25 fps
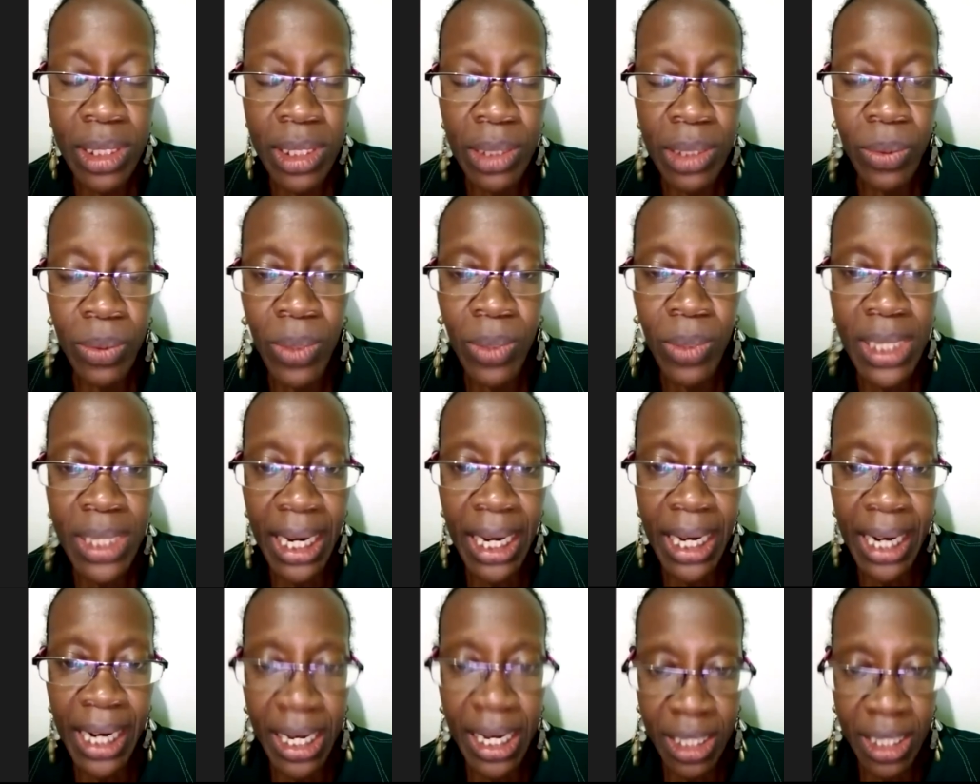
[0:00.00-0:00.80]
a
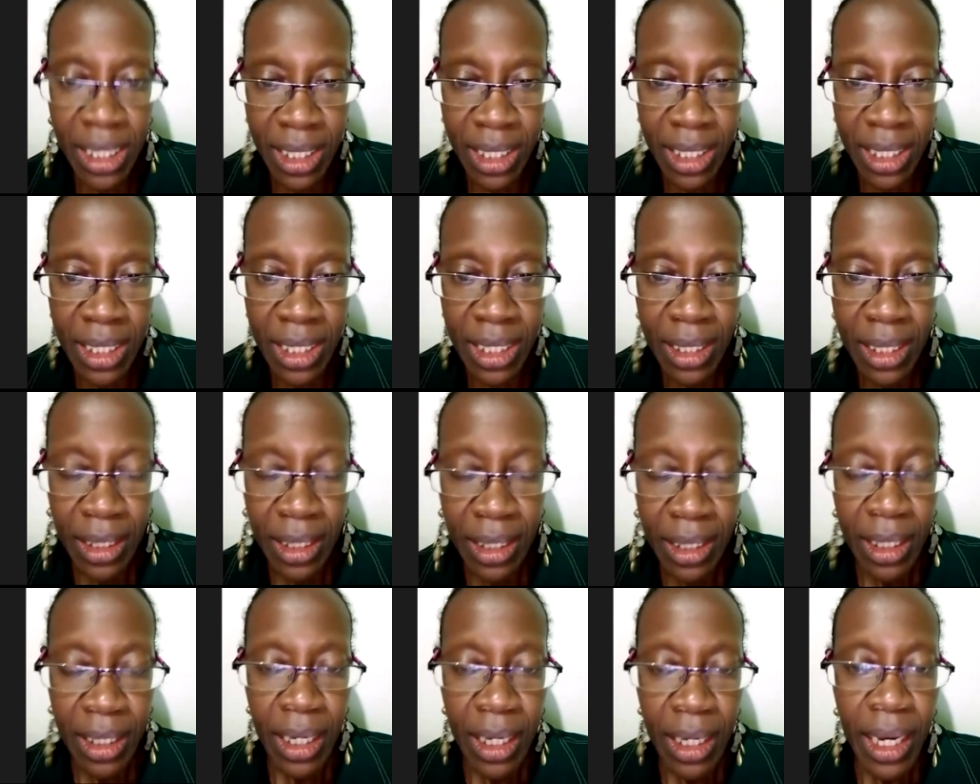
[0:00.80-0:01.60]
candidate,
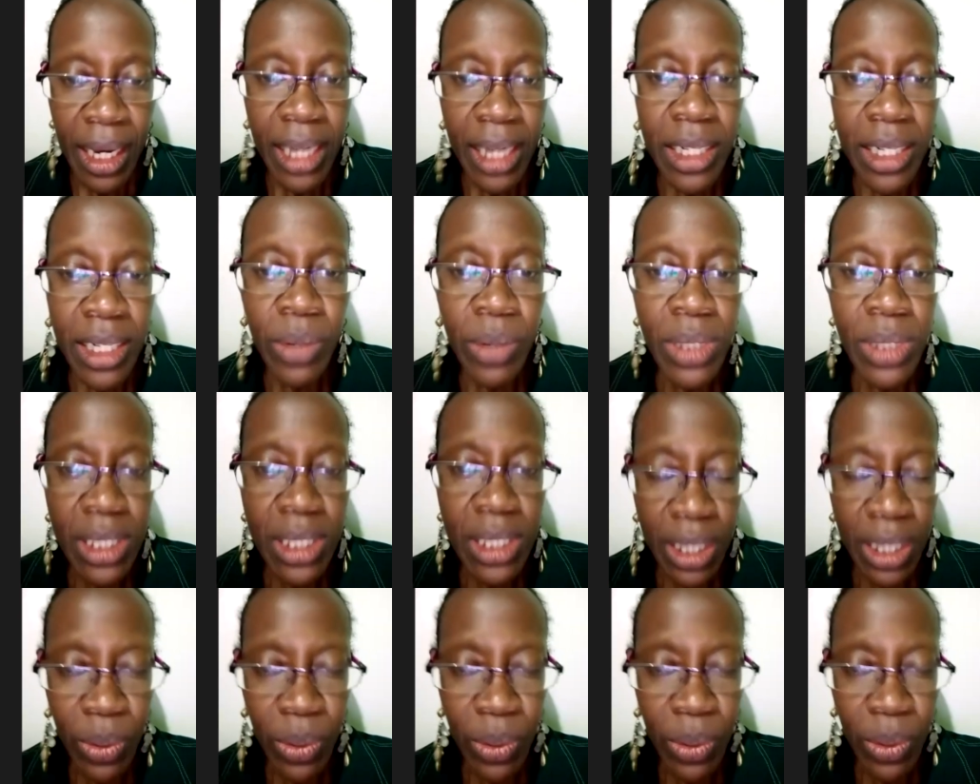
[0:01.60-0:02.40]
and he was
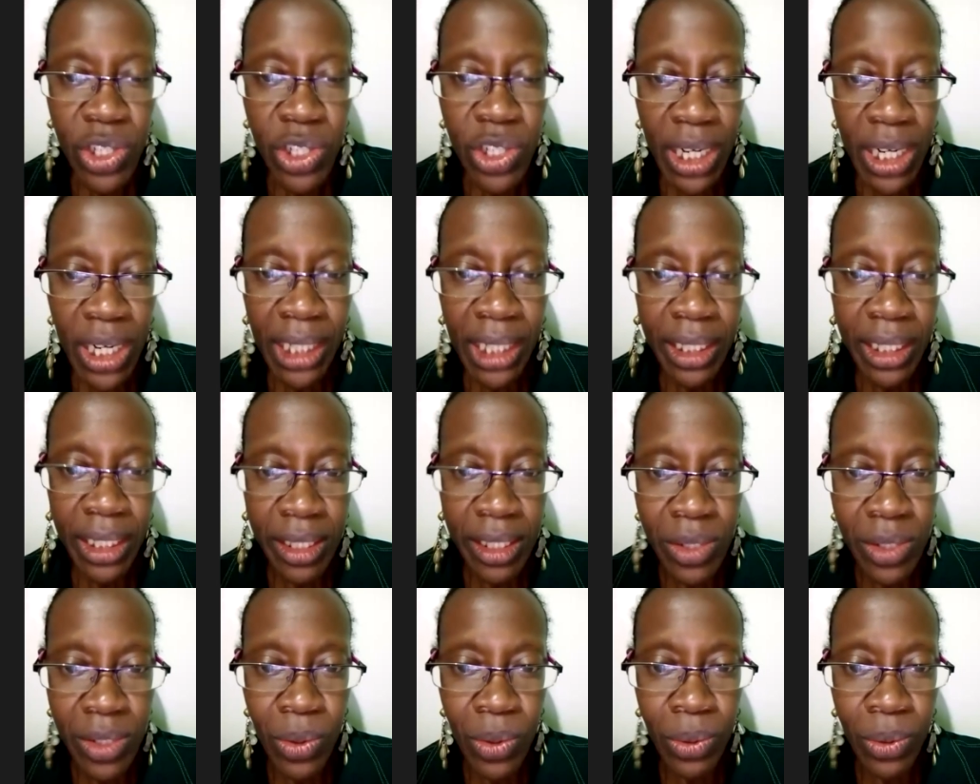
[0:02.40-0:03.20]
struggling in
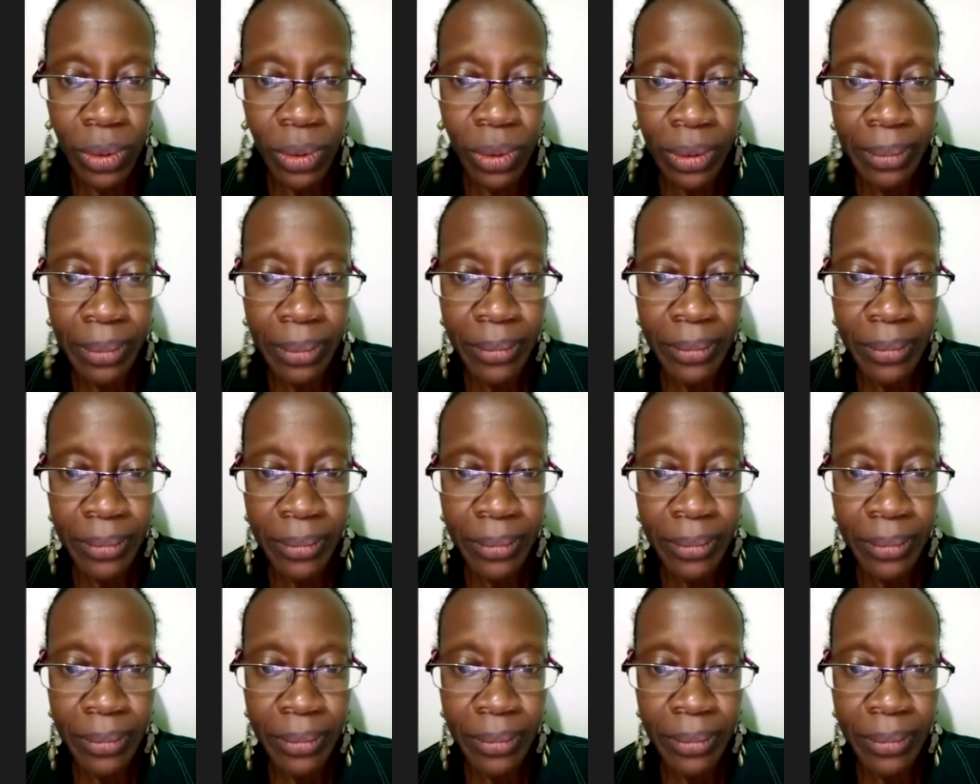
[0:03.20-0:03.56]
school.